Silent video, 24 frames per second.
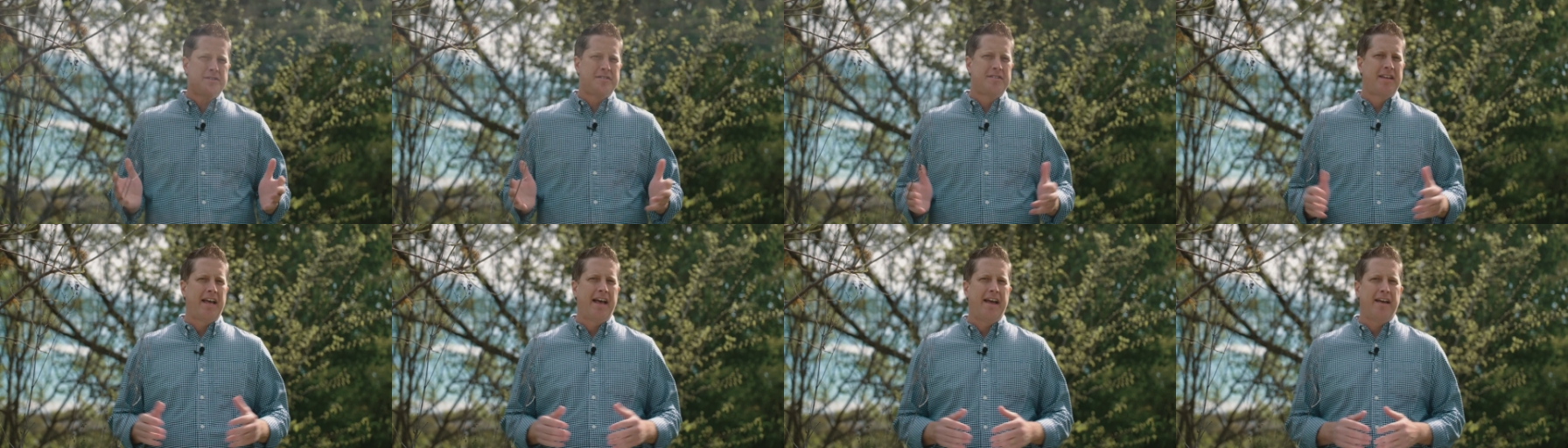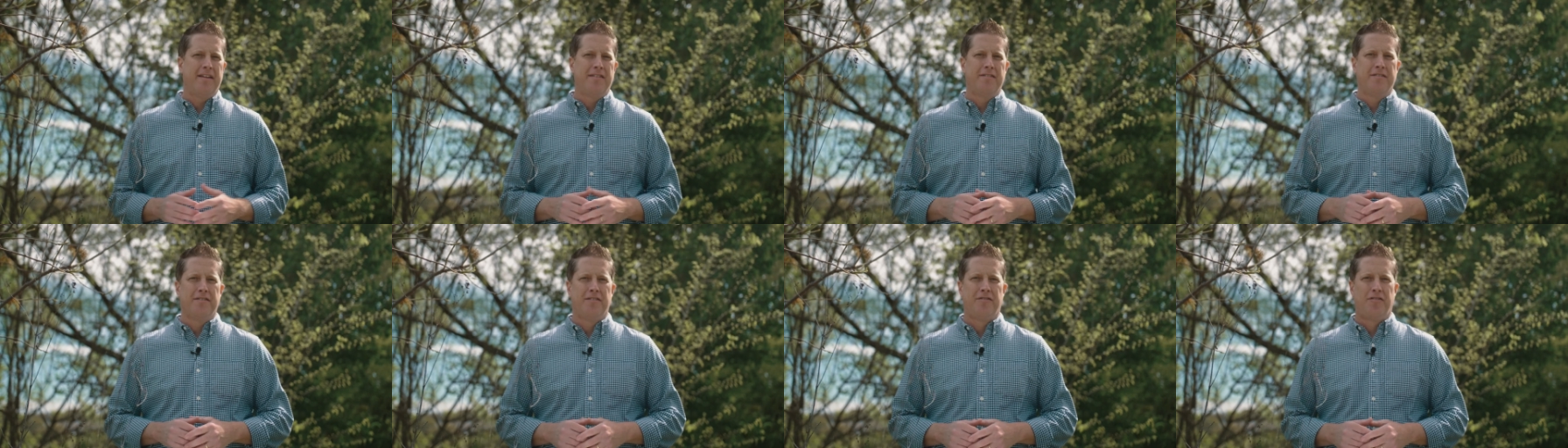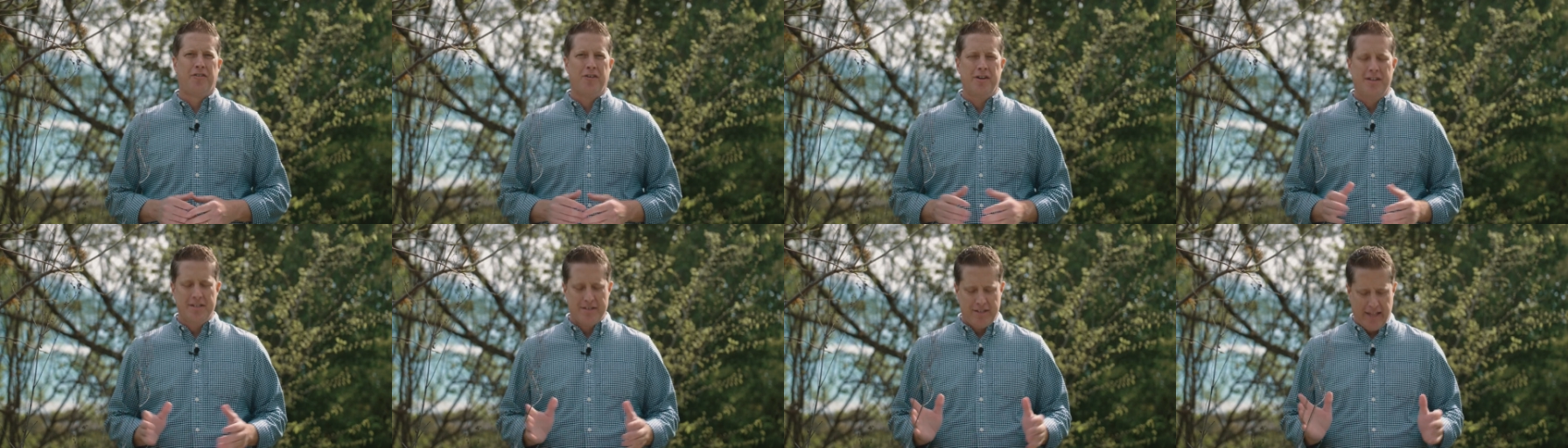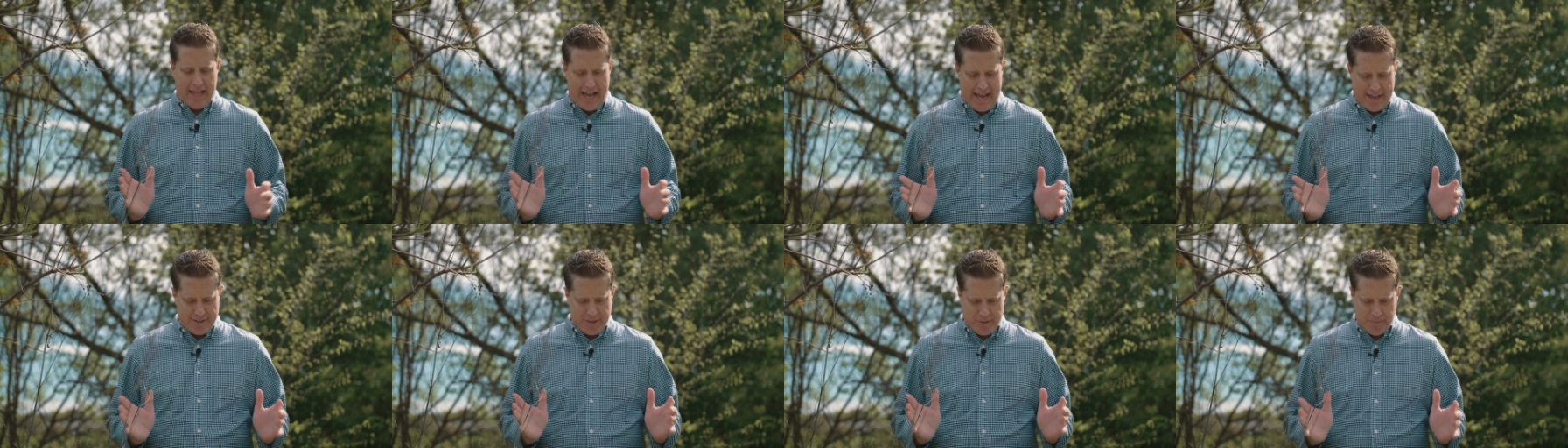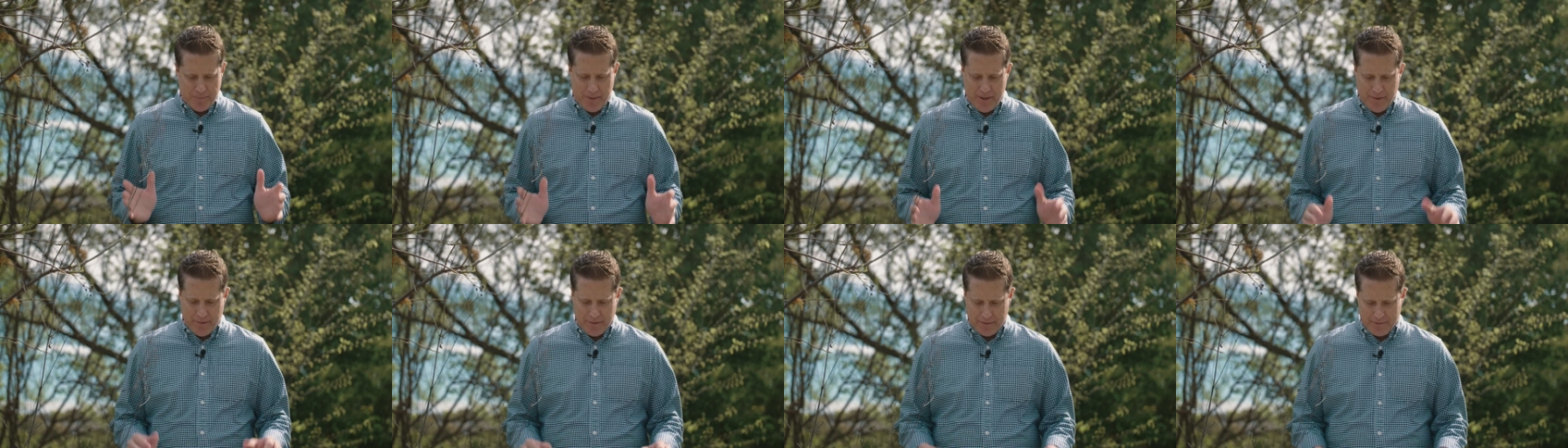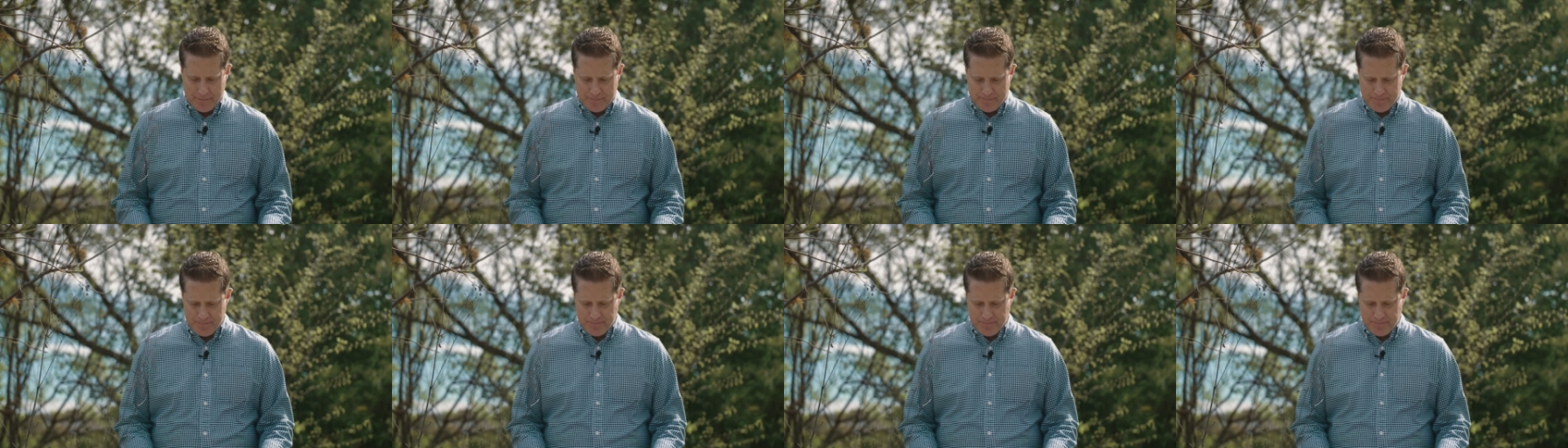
set for his last meal.